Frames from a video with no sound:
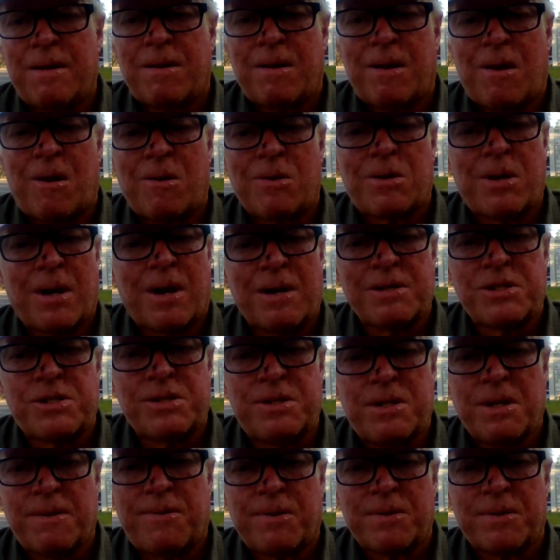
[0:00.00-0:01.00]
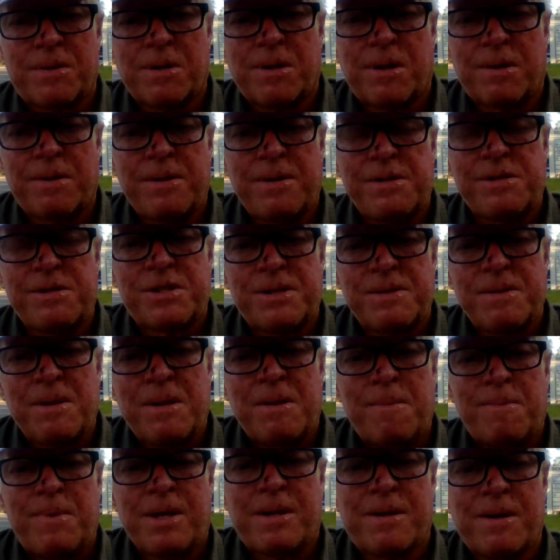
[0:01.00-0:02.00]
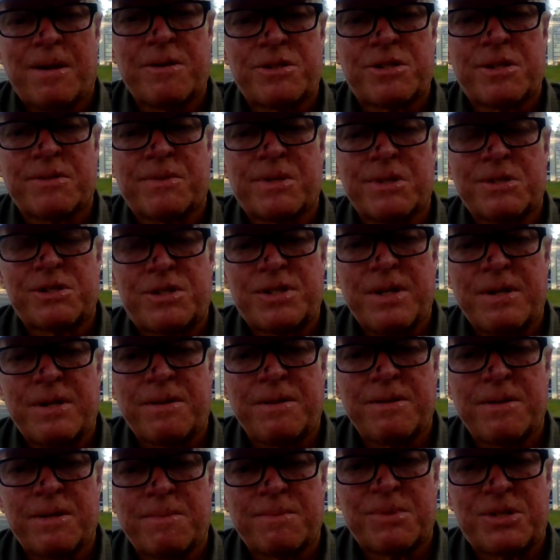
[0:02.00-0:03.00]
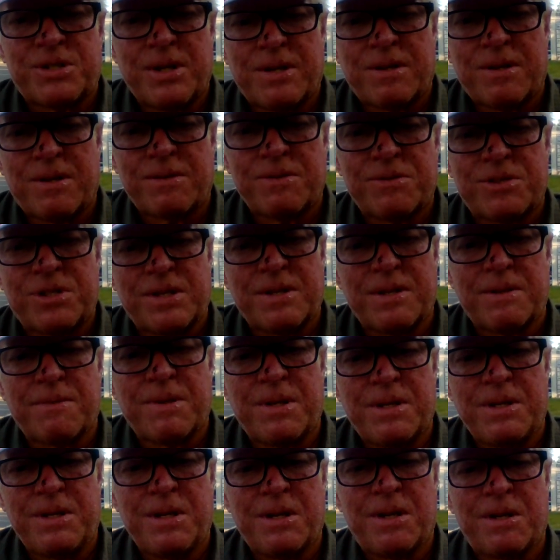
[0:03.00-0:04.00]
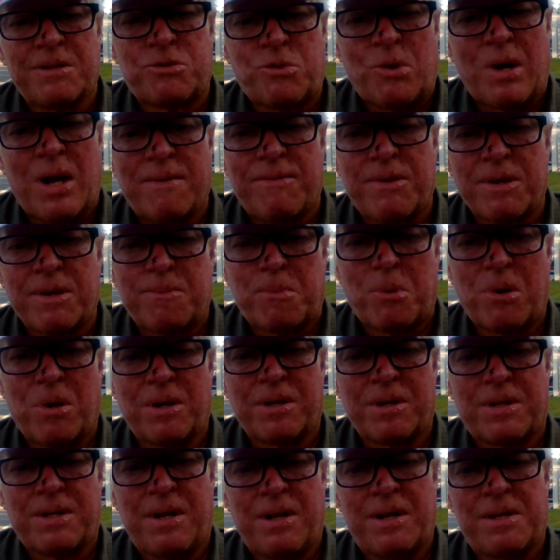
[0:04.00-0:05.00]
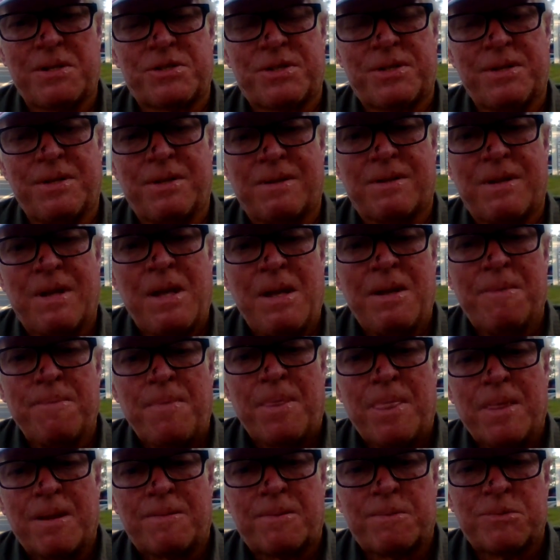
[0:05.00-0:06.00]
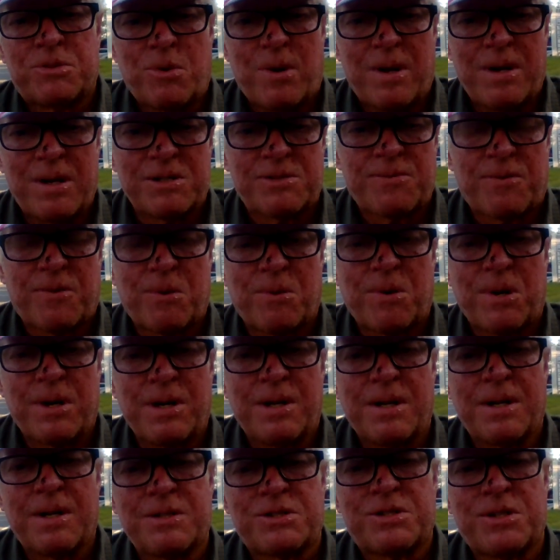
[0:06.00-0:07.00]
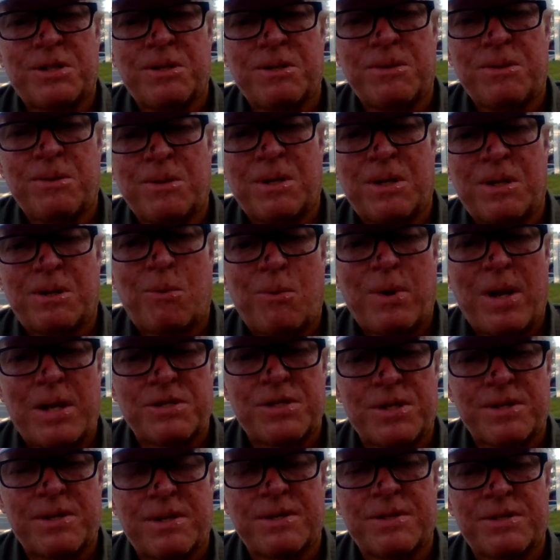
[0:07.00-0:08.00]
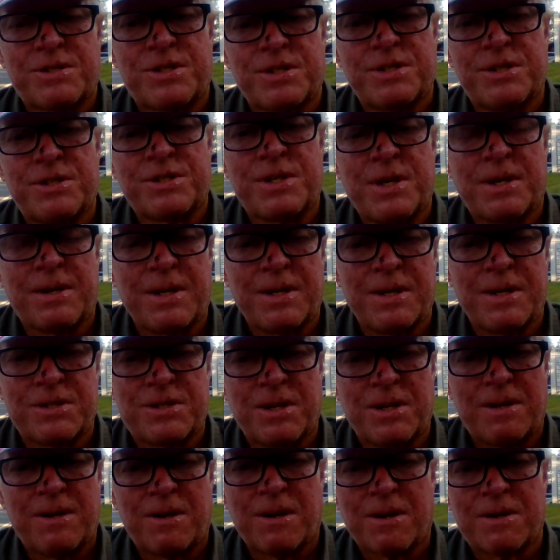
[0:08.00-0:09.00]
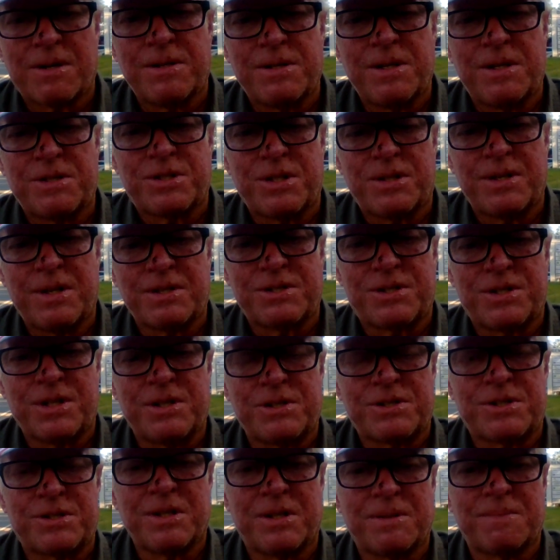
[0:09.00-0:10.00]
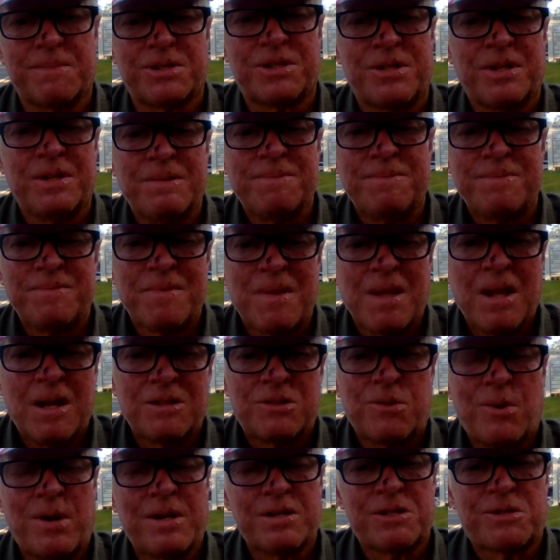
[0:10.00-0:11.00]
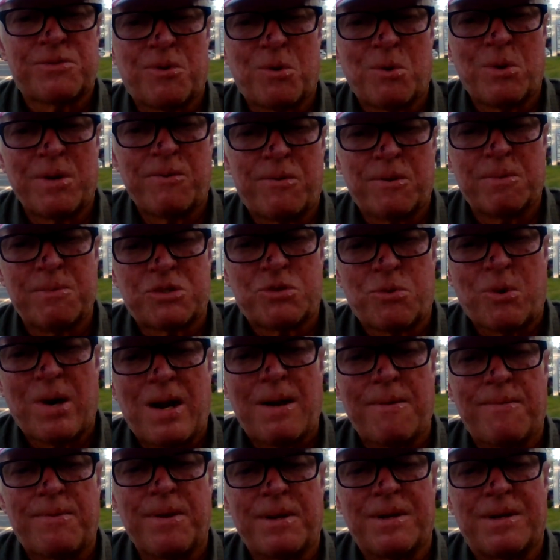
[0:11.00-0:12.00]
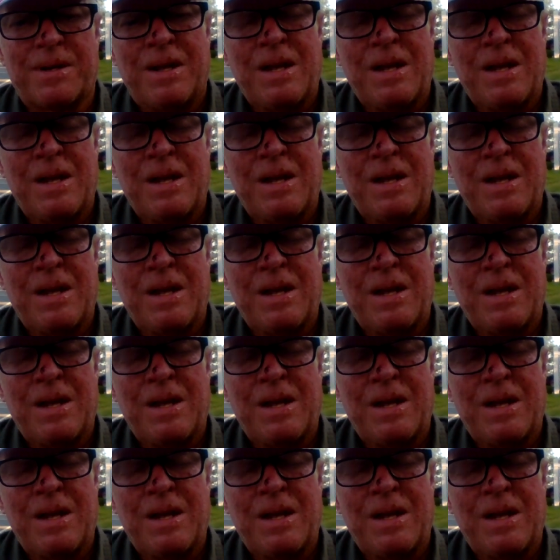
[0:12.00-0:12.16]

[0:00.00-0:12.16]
all kinds of difficulties because of concealing themselves in the traffic broadcast. Transferring into residences, getting into air conditioning systems, transferring from traffic,